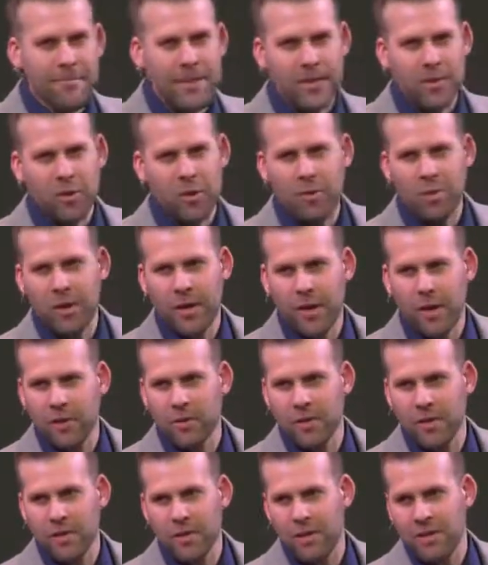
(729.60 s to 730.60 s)
Is there anyone here
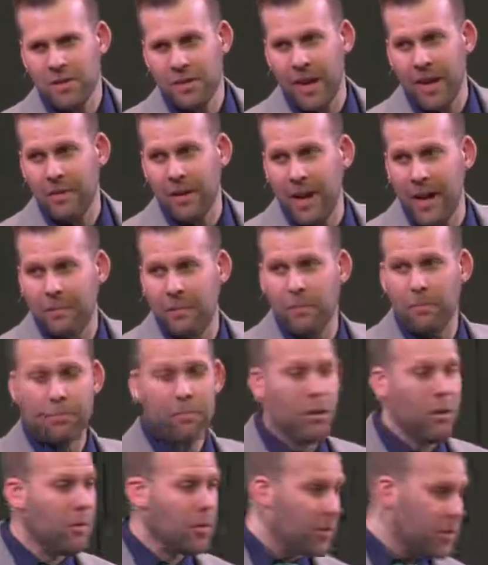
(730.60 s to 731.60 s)
who says, listen, I'm, I'm a
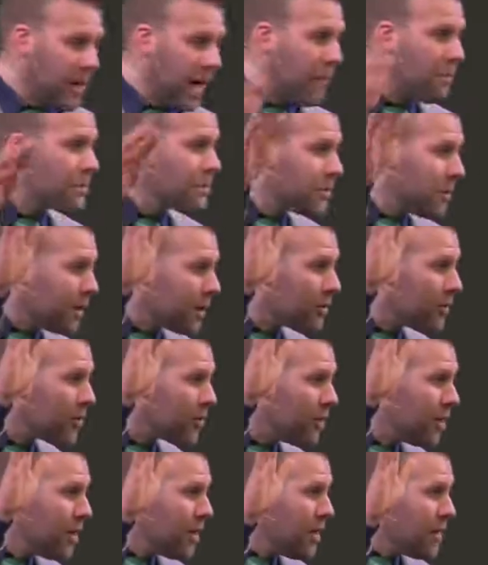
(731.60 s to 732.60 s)
pro at
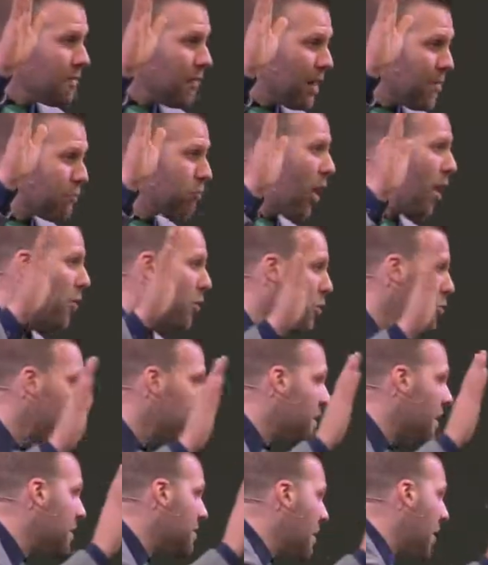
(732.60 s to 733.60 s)
chopsticks? My brother, who's
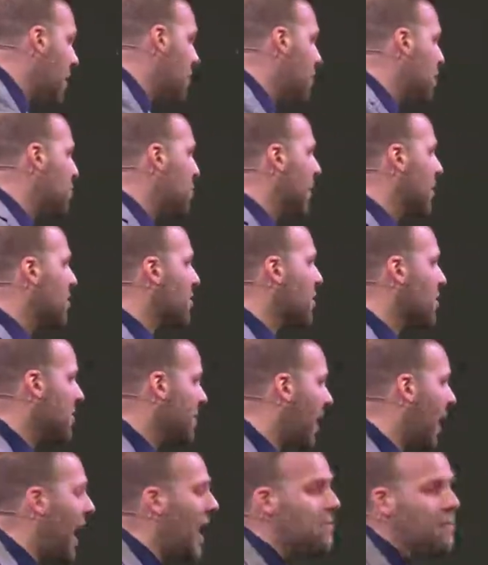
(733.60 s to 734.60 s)
in the Navy, spent some
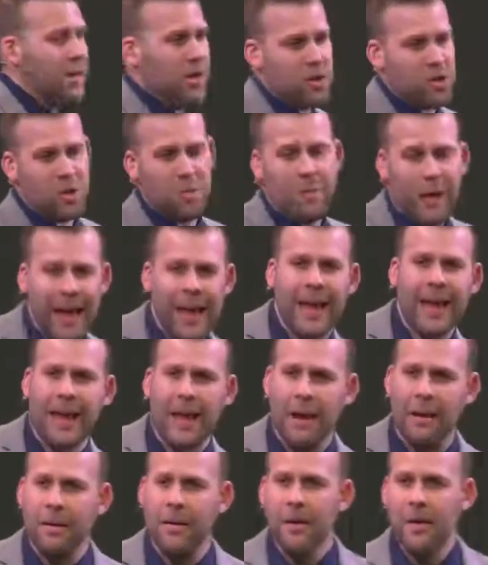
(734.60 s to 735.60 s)
time in
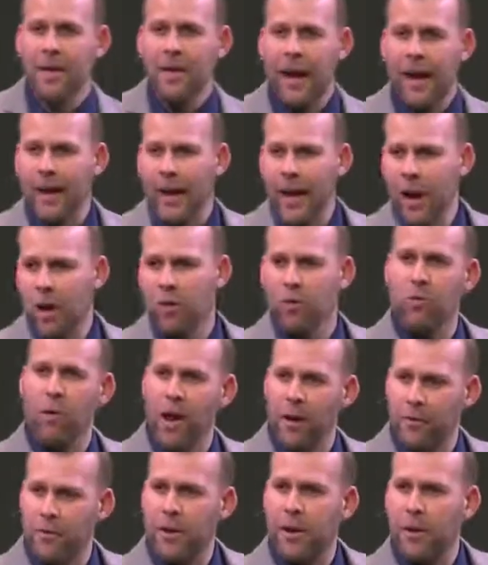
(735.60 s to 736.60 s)
Japan on an
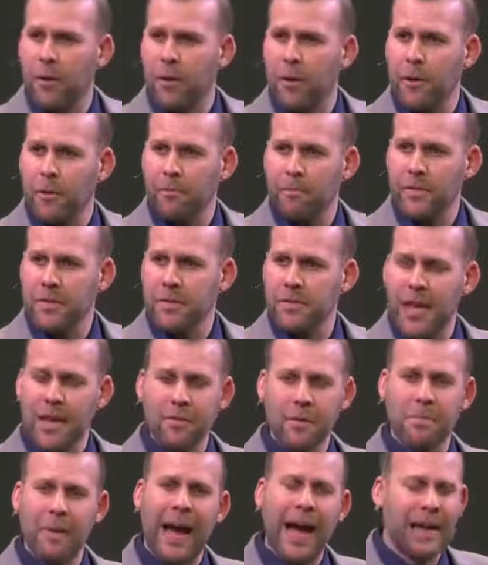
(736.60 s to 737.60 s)
aircraft carrier, the
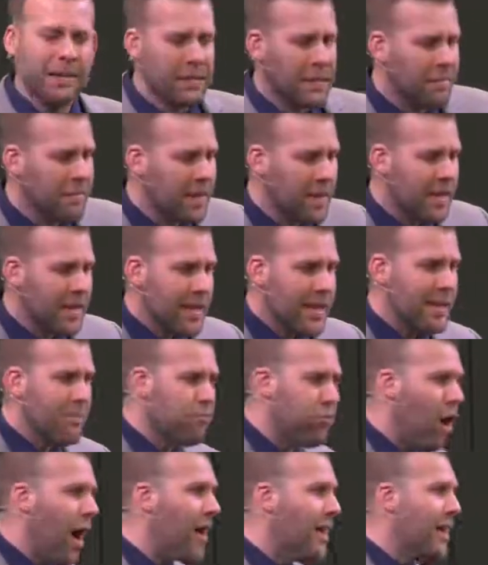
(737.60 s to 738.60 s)
Navy pilot. He
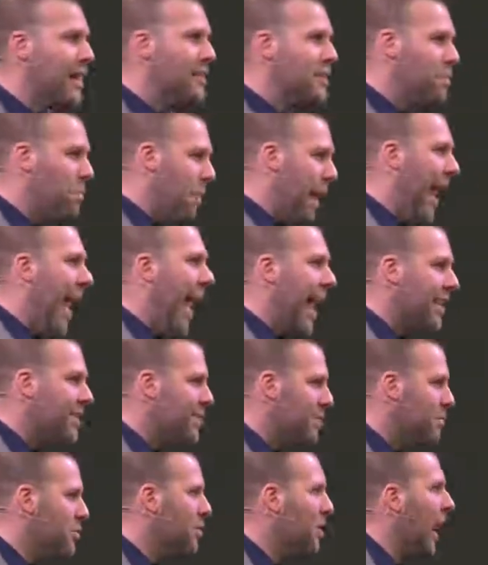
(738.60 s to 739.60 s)
brought us back
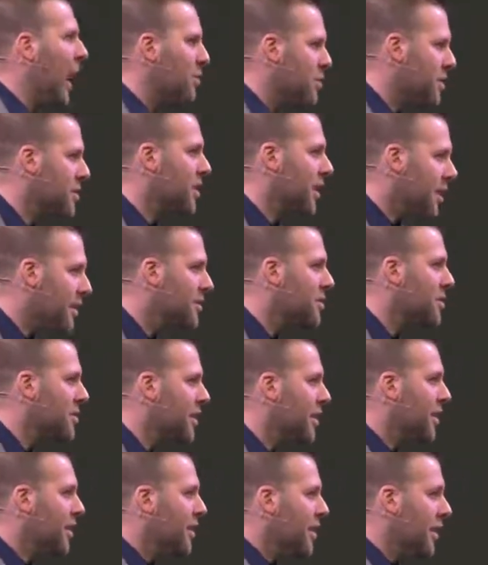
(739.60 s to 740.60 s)
some chopsticks,
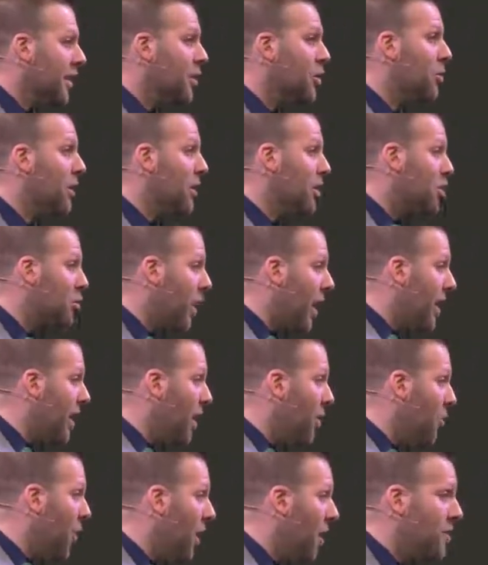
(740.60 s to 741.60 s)
including
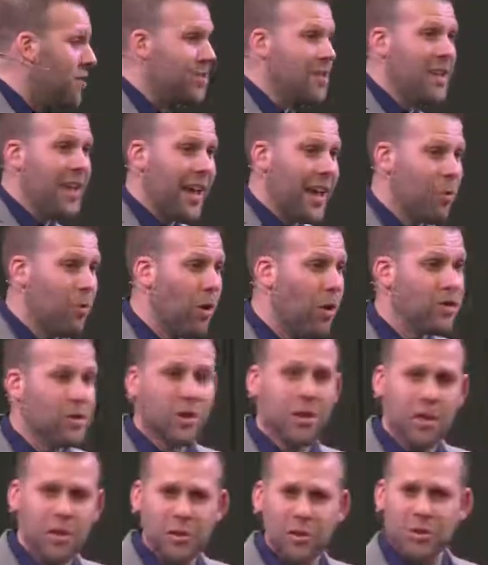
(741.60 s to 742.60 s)
training ones and ones you
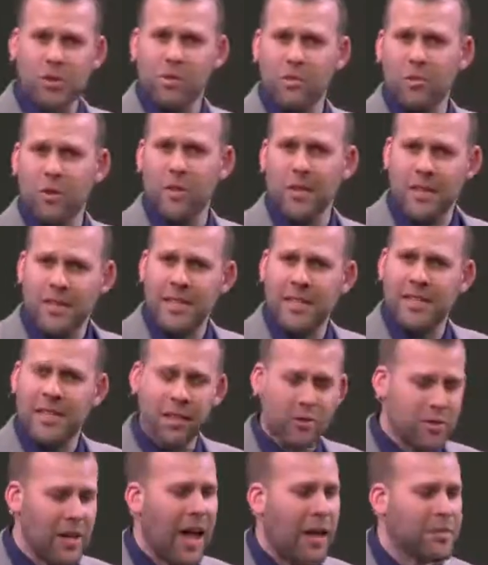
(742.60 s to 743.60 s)
could use, some really
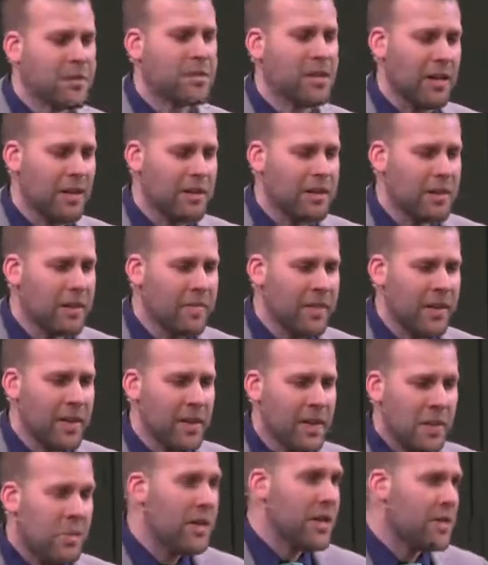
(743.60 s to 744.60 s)
detailed chopsticks.
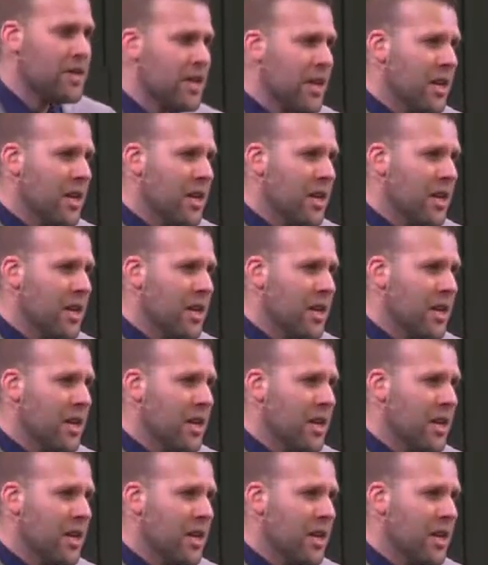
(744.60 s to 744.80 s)
This